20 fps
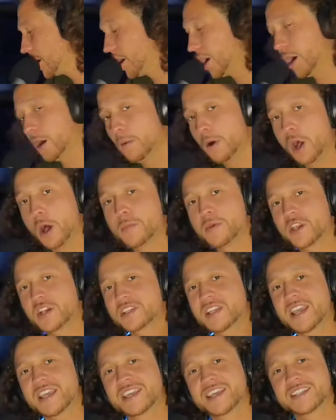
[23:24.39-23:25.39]
All
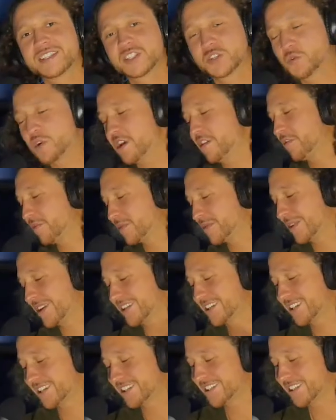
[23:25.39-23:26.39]
because of that kid's tweet from
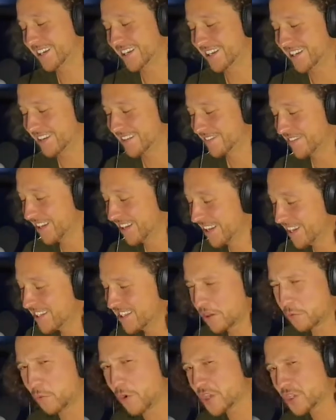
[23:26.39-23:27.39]
2016. He
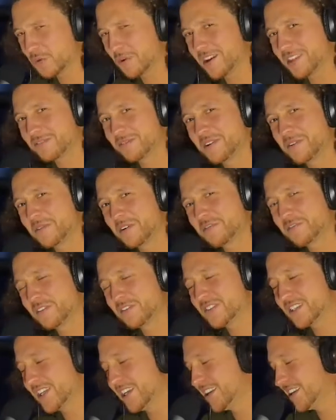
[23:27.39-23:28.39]
said 123 to
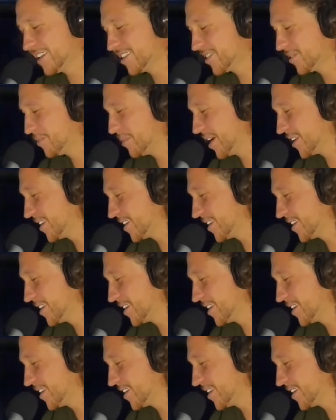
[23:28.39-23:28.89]
115. Should bet